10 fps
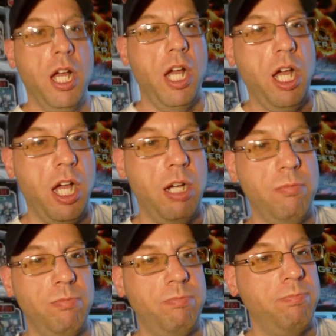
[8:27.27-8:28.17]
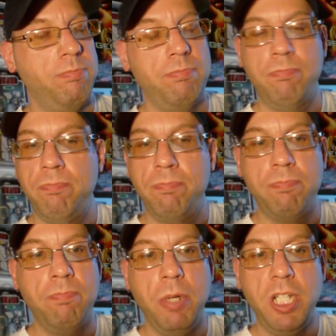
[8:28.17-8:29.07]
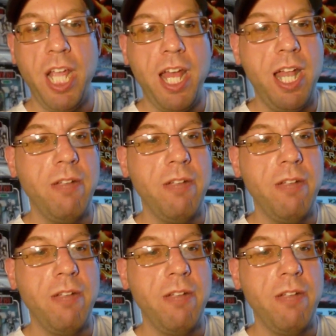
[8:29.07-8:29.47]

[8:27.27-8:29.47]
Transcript: But yeah,